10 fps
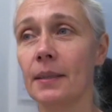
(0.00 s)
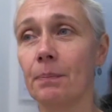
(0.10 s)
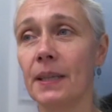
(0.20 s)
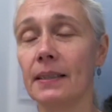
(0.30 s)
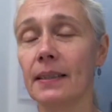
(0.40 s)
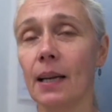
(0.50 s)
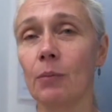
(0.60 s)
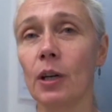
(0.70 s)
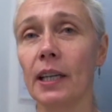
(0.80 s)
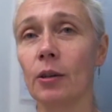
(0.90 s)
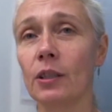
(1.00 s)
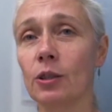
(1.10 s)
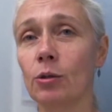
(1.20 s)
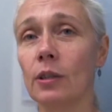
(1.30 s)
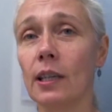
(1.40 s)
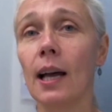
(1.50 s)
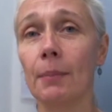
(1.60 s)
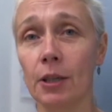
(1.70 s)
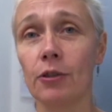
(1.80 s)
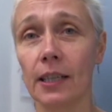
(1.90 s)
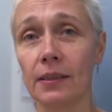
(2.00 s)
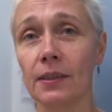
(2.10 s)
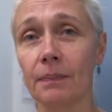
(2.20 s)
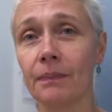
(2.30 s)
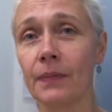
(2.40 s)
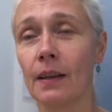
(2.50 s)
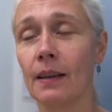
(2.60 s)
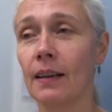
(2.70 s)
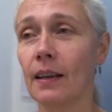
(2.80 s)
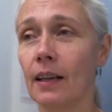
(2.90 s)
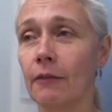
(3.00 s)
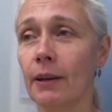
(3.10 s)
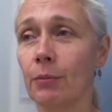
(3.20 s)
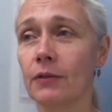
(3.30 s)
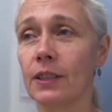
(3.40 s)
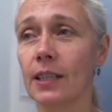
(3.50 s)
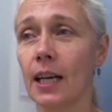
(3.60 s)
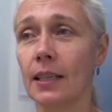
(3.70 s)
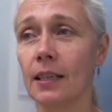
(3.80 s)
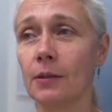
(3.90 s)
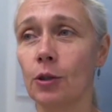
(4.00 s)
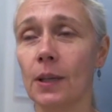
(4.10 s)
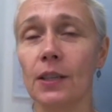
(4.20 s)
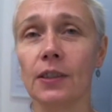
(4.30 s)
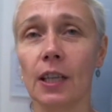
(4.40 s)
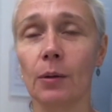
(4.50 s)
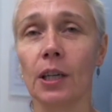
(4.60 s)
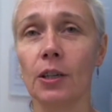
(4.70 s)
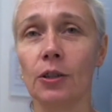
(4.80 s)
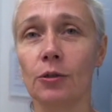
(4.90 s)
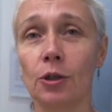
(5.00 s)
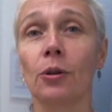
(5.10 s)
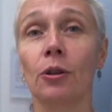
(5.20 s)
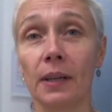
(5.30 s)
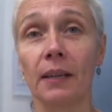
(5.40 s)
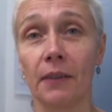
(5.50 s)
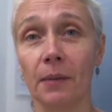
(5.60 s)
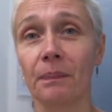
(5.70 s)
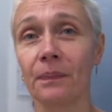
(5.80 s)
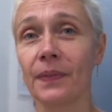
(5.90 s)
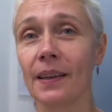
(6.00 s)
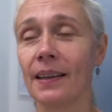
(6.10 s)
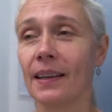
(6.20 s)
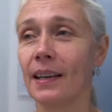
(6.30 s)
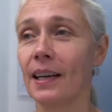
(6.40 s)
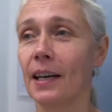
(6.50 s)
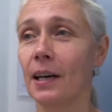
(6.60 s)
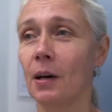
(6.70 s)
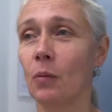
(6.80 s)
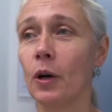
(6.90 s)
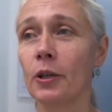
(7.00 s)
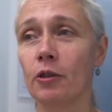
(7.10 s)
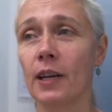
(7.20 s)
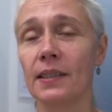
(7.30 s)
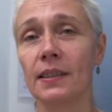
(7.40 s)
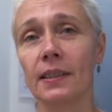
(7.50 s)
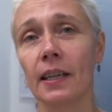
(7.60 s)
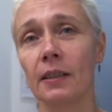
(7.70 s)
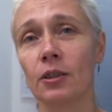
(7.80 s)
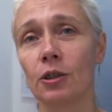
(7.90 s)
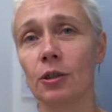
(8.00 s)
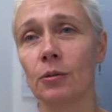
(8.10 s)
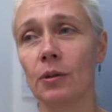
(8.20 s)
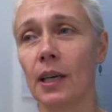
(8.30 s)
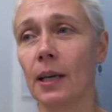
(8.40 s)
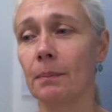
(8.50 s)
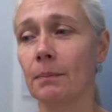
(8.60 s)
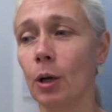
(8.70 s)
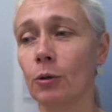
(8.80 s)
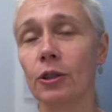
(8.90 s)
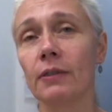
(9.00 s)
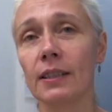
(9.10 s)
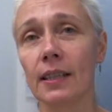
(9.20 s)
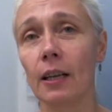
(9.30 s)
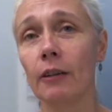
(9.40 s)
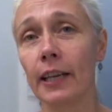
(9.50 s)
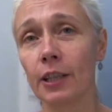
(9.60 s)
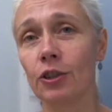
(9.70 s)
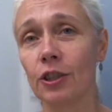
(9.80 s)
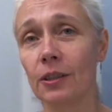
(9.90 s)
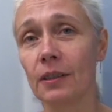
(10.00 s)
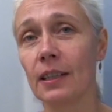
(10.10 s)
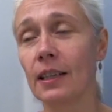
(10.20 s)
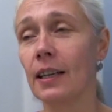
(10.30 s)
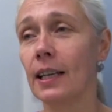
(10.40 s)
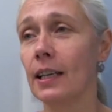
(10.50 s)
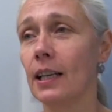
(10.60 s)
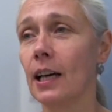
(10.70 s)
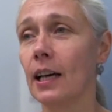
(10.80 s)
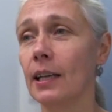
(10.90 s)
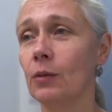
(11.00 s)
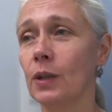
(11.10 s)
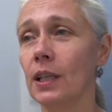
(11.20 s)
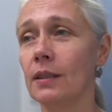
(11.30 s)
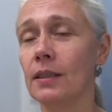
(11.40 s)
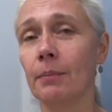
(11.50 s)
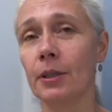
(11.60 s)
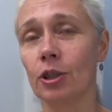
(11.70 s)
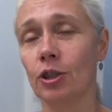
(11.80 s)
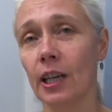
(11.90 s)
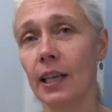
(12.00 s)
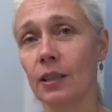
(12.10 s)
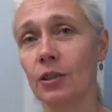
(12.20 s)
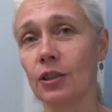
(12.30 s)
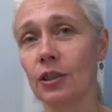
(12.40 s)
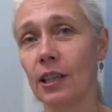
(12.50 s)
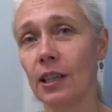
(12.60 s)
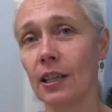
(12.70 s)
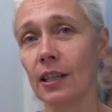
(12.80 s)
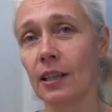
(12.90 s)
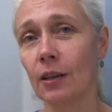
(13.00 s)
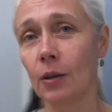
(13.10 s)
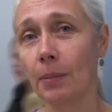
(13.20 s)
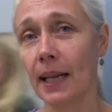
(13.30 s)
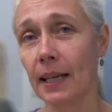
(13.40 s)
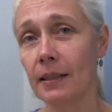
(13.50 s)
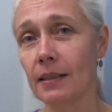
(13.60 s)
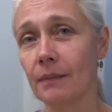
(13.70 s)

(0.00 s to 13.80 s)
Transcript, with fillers: the piece that I'm working on is called the Climate Dress. In fact, we've decided 2 minutes ago we're going to do 2 or 3 of them. One dress is going to alter its coloration in line with temperature change on the planet,